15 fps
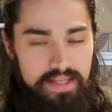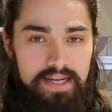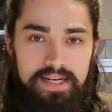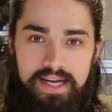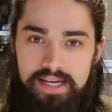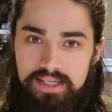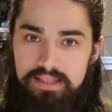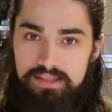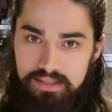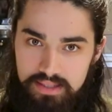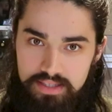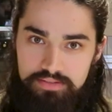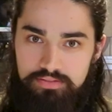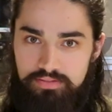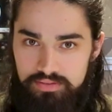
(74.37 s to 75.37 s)
that kind of
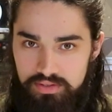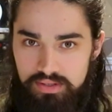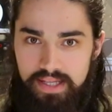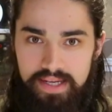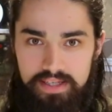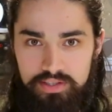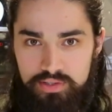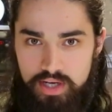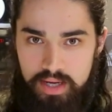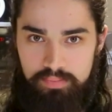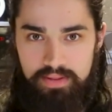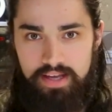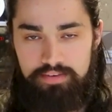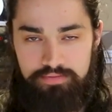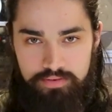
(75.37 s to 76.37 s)
leaf-like shape,
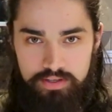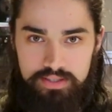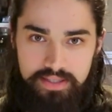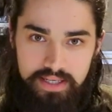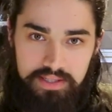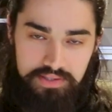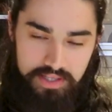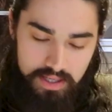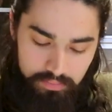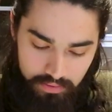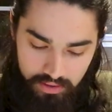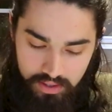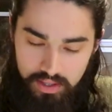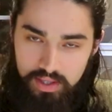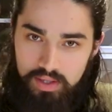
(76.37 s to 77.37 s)
that fern-like shape,
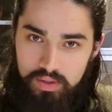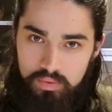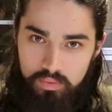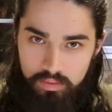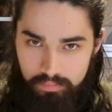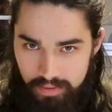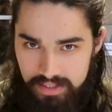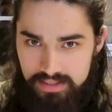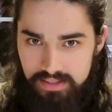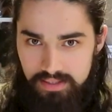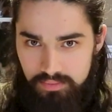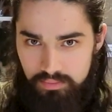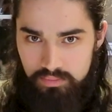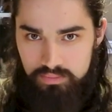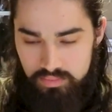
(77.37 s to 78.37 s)
we're basically
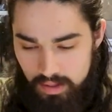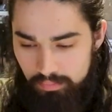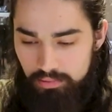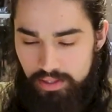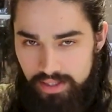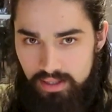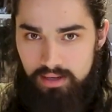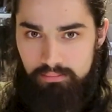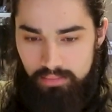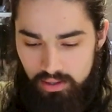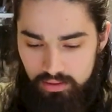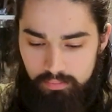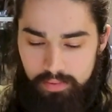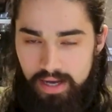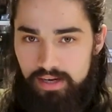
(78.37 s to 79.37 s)
rippling our
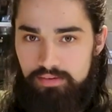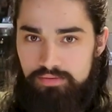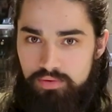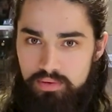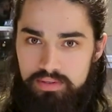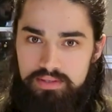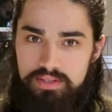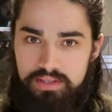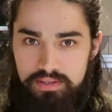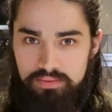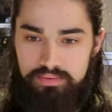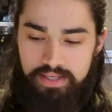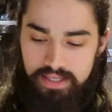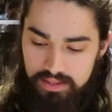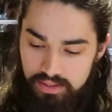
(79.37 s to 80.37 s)
milk back and forth to
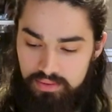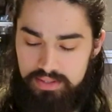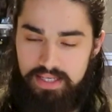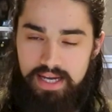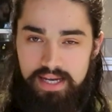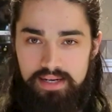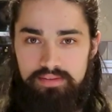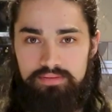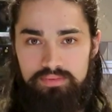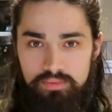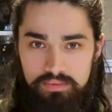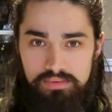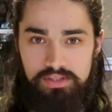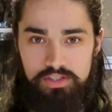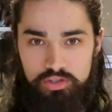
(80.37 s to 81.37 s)
create those kind of
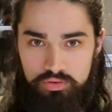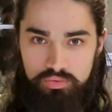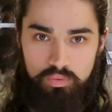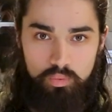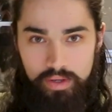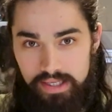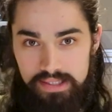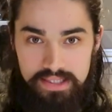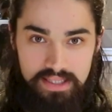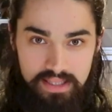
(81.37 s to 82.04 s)
wiggly